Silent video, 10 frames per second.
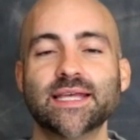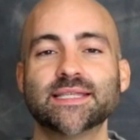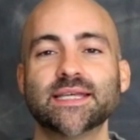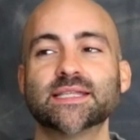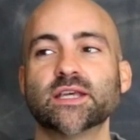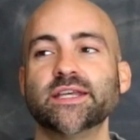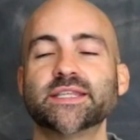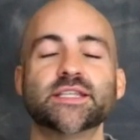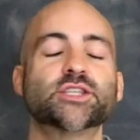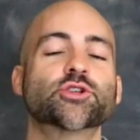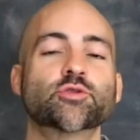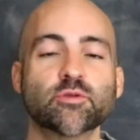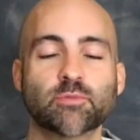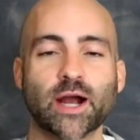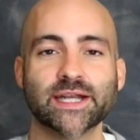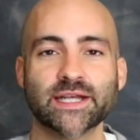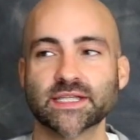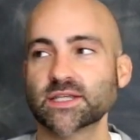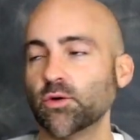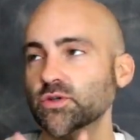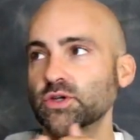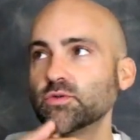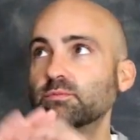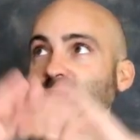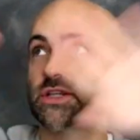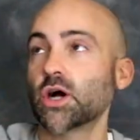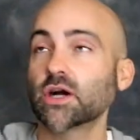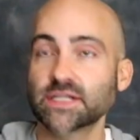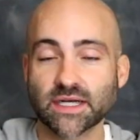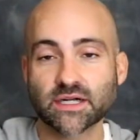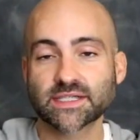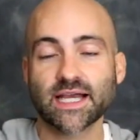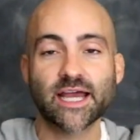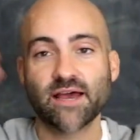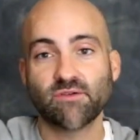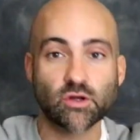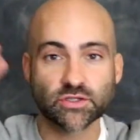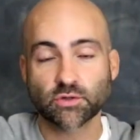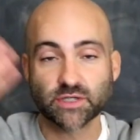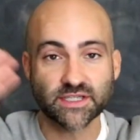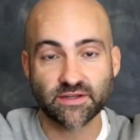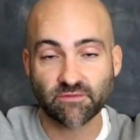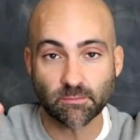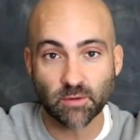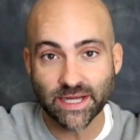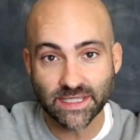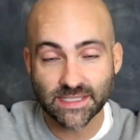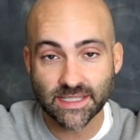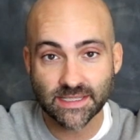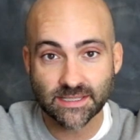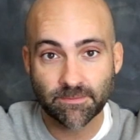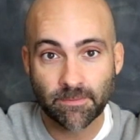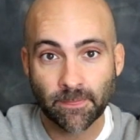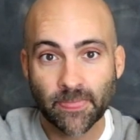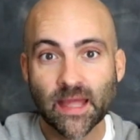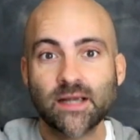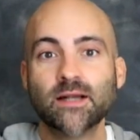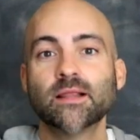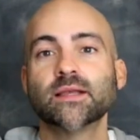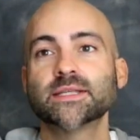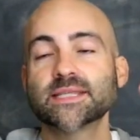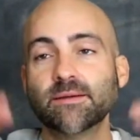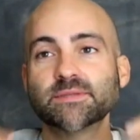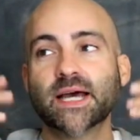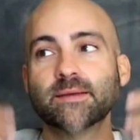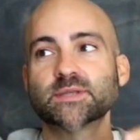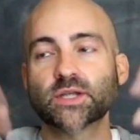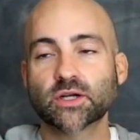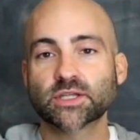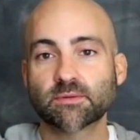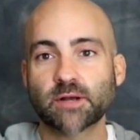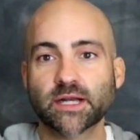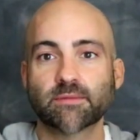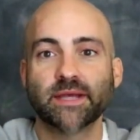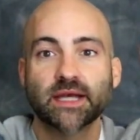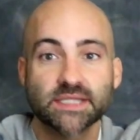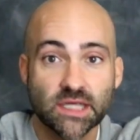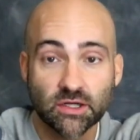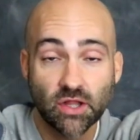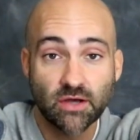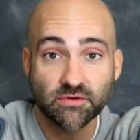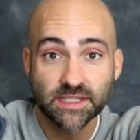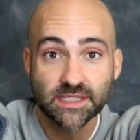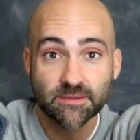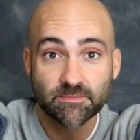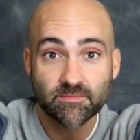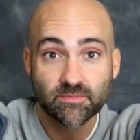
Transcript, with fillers: is its is its true brightness. So so stars on our sky have all sorts of different brightnesses. Sometimes stars are brighter because they're close,